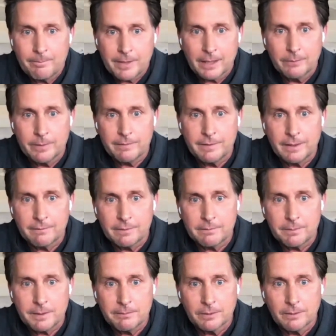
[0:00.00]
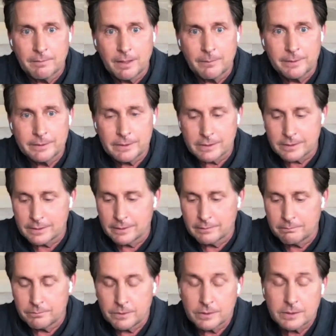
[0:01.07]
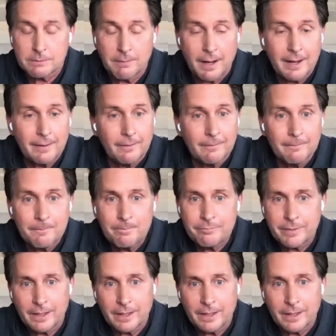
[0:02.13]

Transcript: and we've given people a moment just to, to smile.